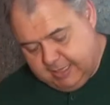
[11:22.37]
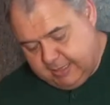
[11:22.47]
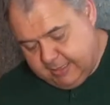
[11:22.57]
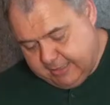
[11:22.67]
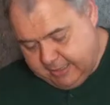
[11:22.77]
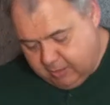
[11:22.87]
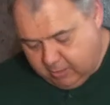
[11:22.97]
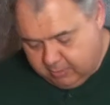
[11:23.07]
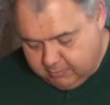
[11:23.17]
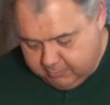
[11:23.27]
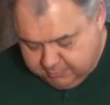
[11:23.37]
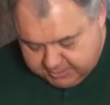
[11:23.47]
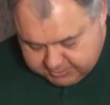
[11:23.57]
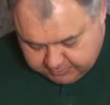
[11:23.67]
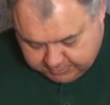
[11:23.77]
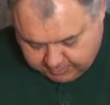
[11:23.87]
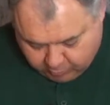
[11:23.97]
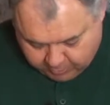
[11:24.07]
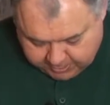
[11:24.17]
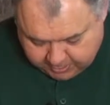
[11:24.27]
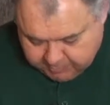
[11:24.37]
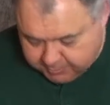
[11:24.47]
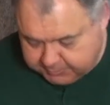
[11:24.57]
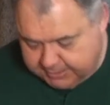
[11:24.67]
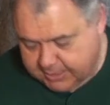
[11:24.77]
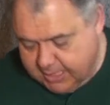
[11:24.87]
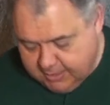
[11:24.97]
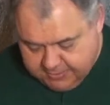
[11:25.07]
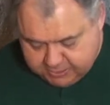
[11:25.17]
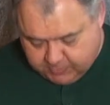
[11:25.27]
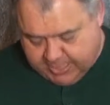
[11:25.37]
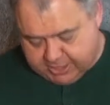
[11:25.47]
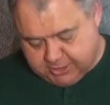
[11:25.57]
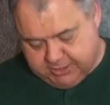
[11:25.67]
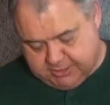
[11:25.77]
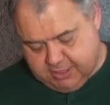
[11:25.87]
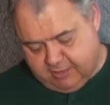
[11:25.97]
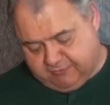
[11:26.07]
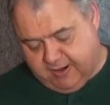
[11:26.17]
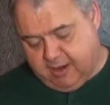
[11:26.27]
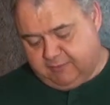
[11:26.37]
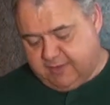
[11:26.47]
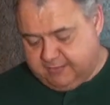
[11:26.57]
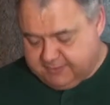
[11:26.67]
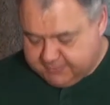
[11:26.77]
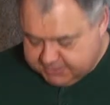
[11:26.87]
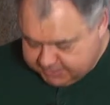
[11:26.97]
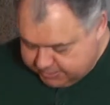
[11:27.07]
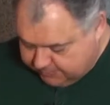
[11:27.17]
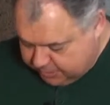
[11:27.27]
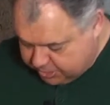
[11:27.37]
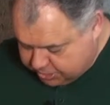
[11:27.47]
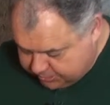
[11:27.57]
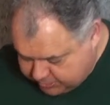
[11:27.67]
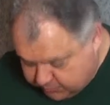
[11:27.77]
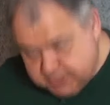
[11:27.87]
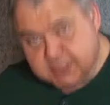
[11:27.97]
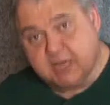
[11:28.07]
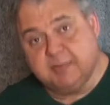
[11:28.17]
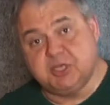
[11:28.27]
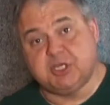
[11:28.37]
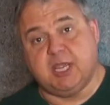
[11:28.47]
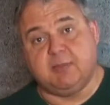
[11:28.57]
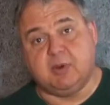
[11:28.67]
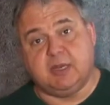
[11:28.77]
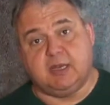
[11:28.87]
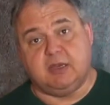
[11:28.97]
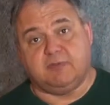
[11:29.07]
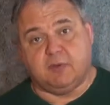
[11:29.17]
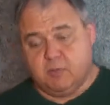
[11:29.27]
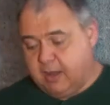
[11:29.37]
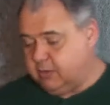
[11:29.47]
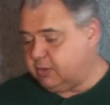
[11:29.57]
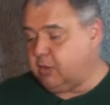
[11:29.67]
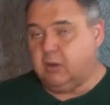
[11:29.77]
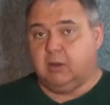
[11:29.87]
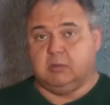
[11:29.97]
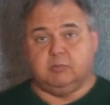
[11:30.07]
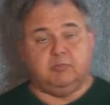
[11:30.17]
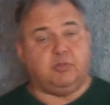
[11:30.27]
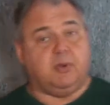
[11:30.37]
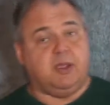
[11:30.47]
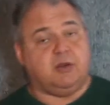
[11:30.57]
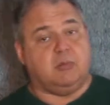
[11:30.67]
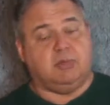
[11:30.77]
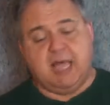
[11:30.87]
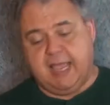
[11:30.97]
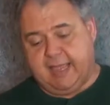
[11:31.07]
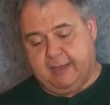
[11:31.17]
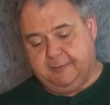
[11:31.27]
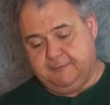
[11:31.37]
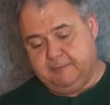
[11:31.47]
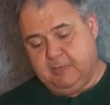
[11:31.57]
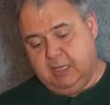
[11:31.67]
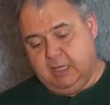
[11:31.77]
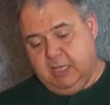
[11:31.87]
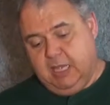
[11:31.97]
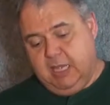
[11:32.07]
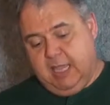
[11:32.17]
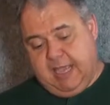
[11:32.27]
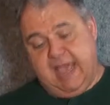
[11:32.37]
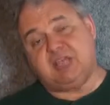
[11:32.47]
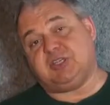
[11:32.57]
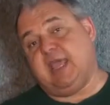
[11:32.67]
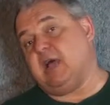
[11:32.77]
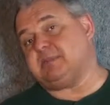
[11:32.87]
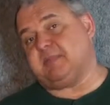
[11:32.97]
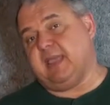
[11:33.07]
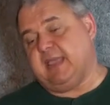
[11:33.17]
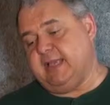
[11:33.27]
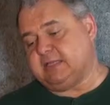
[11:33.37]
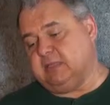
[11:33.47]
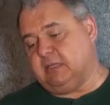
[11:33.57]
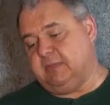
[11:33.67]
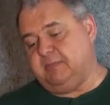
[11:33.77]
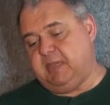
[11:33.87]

an AR pistol that I'm working on building. This one actually does not fire .556 ammunition. This one is going to be chambered in a different round called 300 Blackout. It actually helps my case a little bit